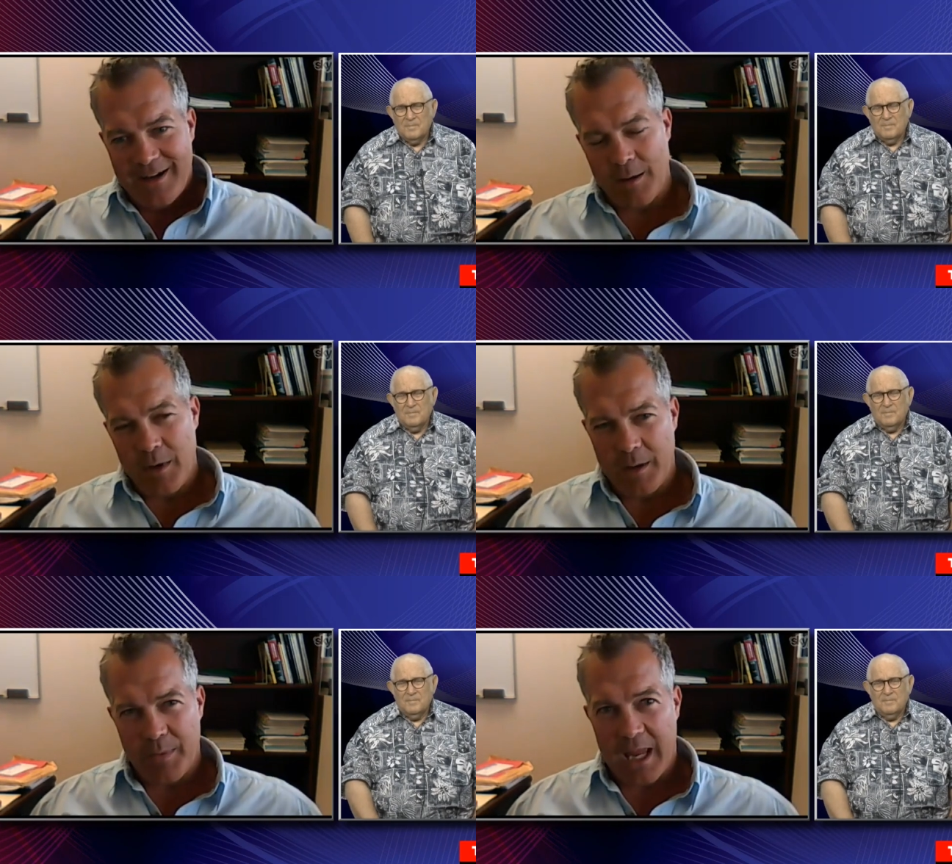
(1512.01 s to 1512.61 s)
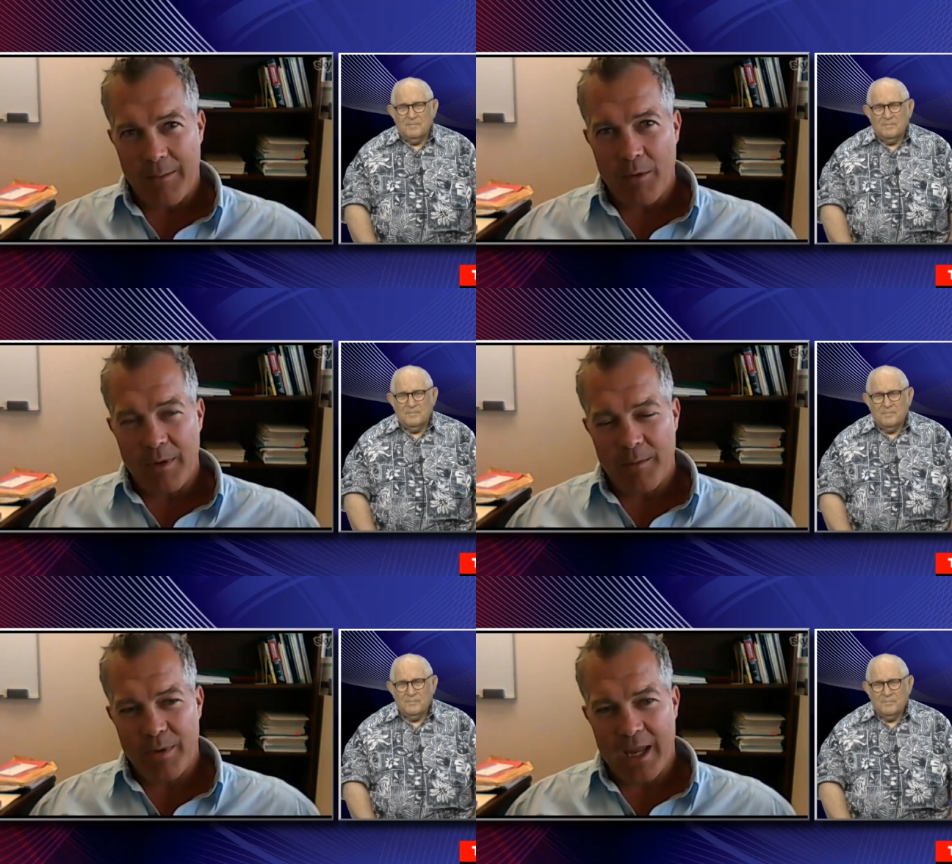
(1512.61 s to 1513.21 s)
Speaker 1: it became a it
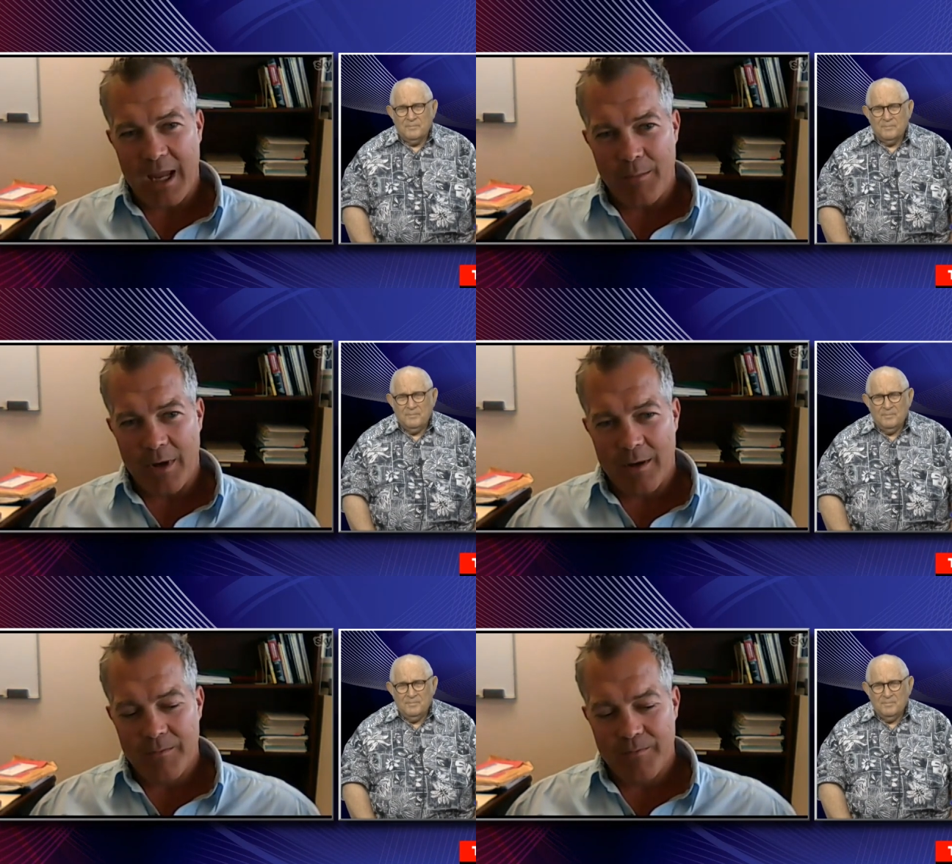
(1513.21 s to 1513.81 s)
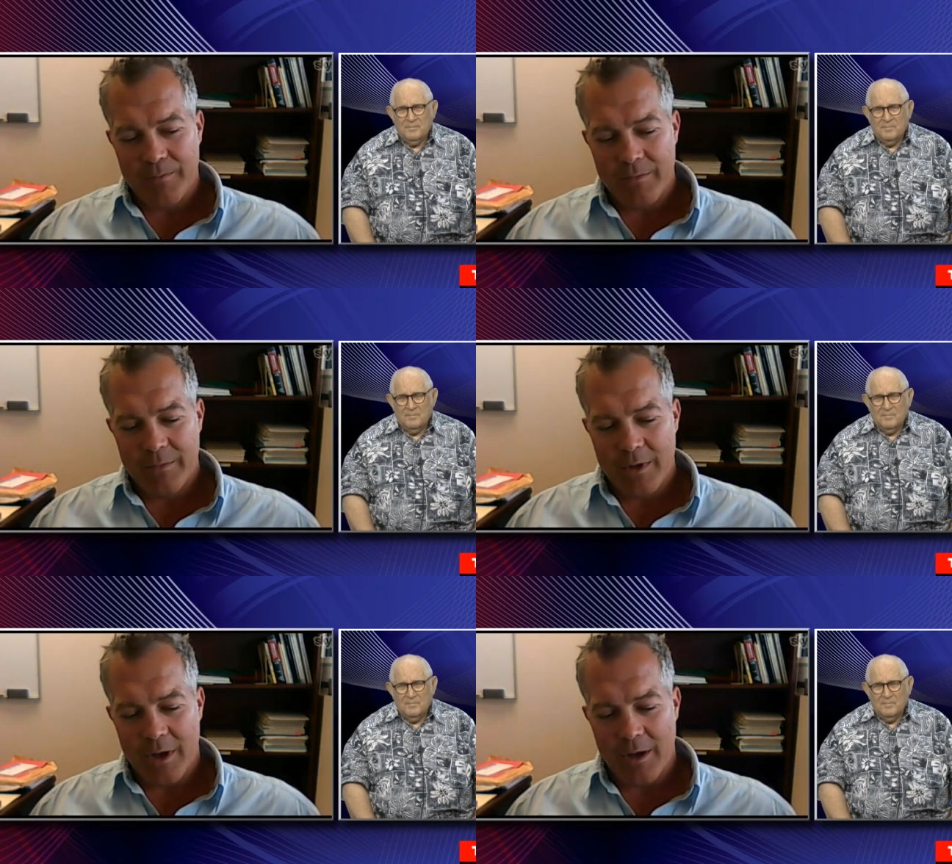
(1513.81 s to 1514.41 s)
became a
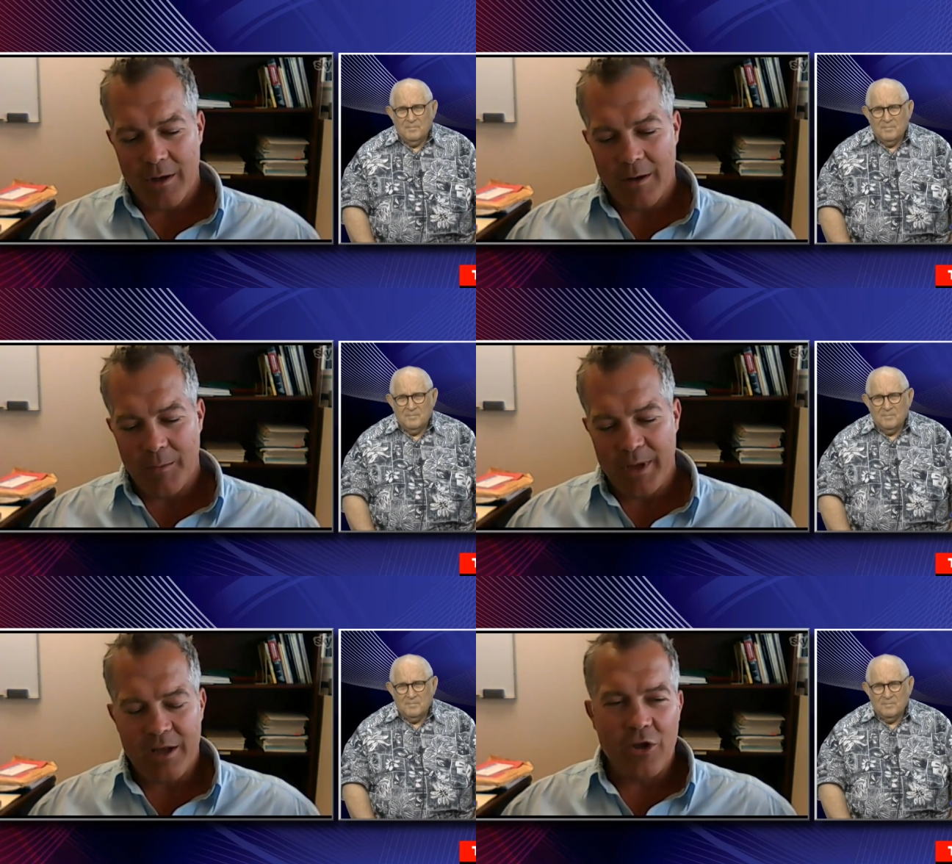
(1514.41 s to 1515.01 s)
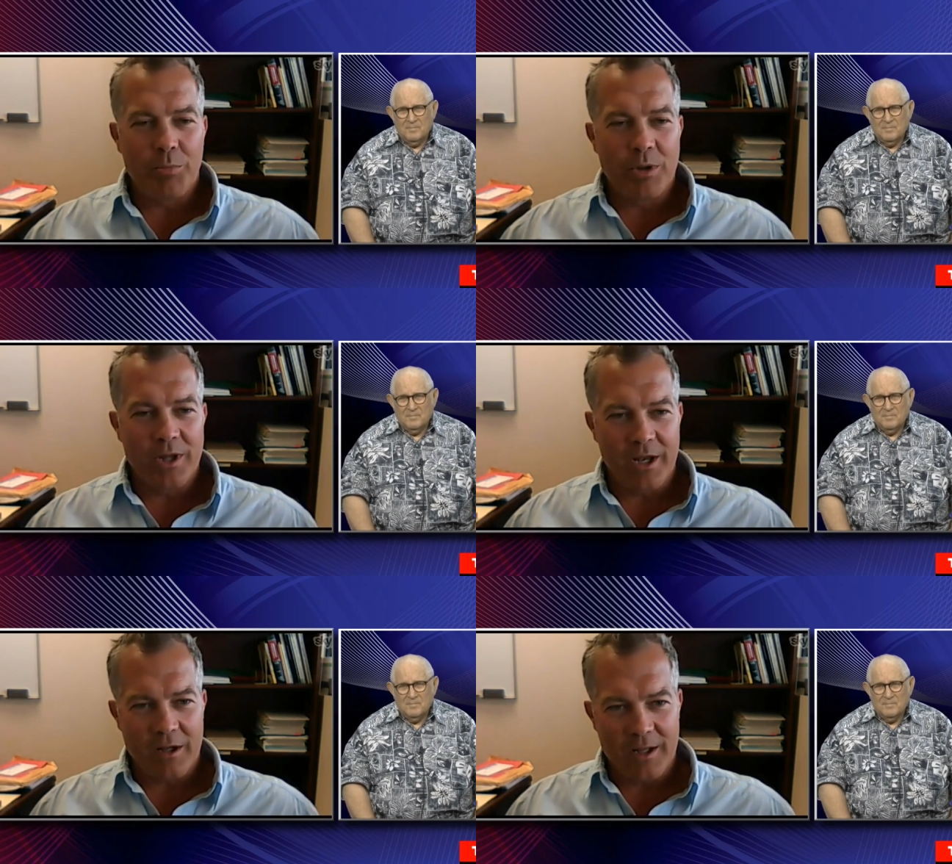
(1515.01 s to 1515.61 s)
a big deal
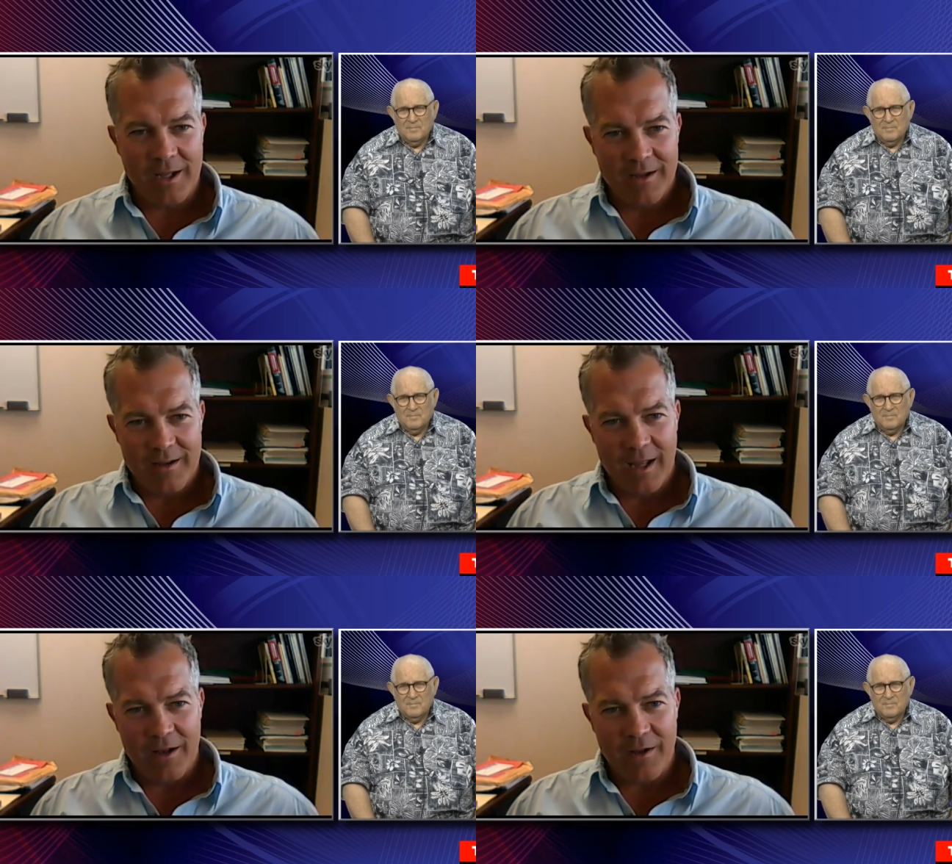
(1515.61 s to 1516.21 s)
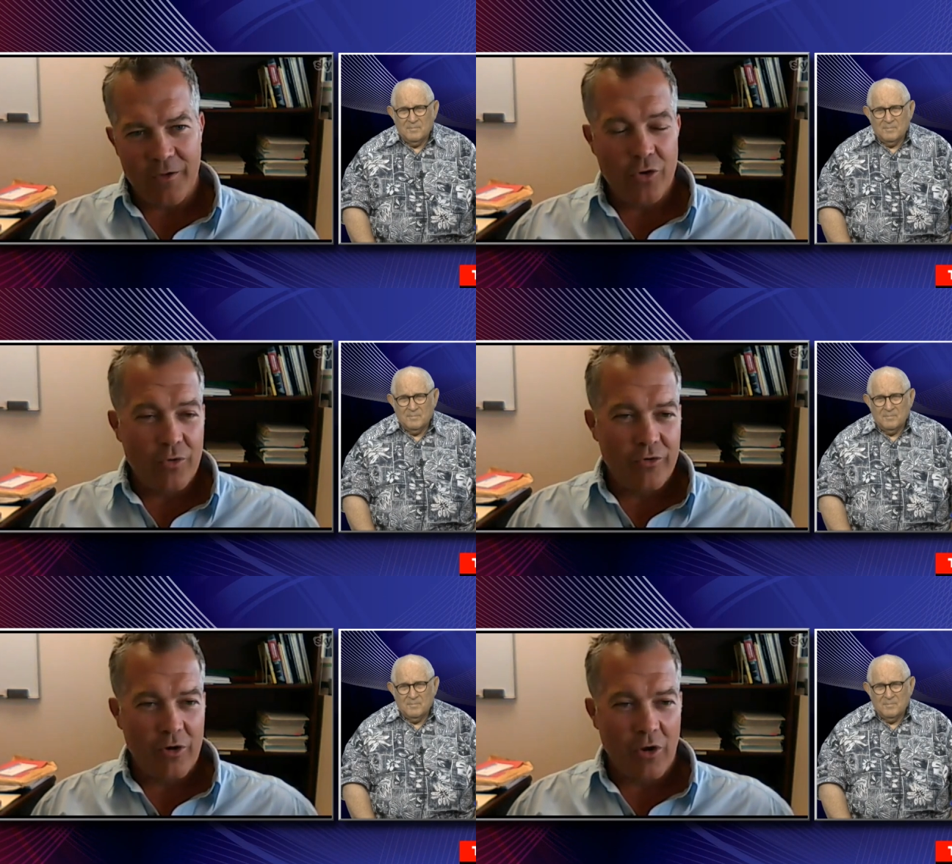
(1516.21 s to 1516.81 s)
politically and in the news
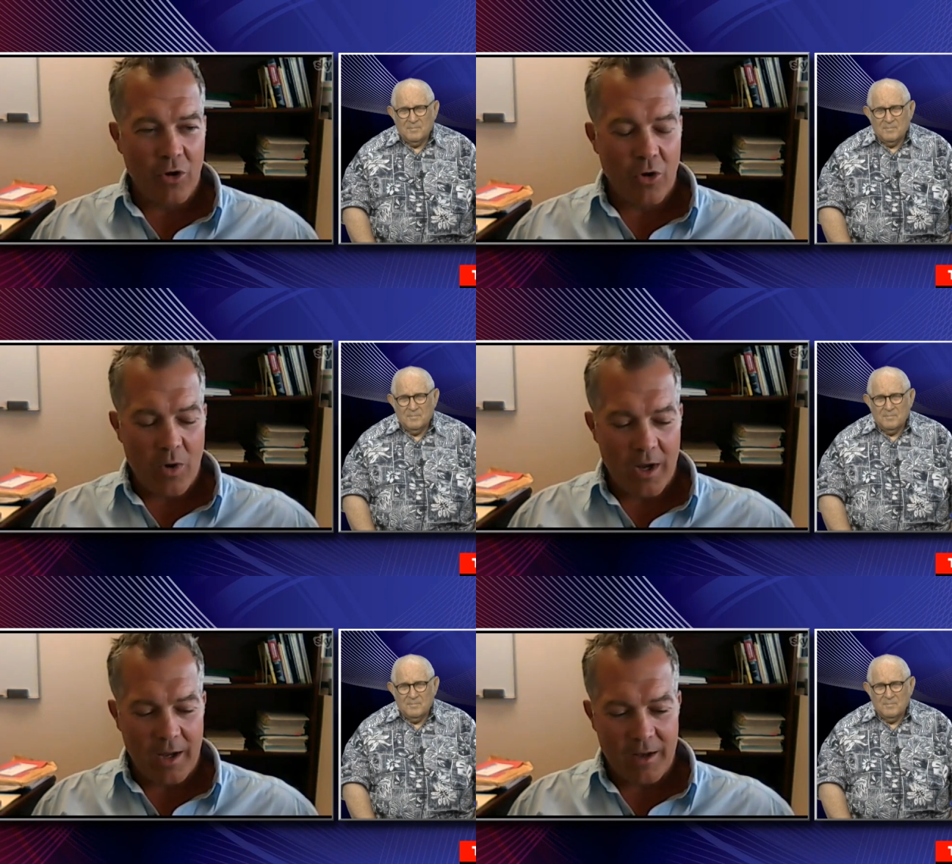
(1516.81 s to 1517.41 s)
here on Kauai. And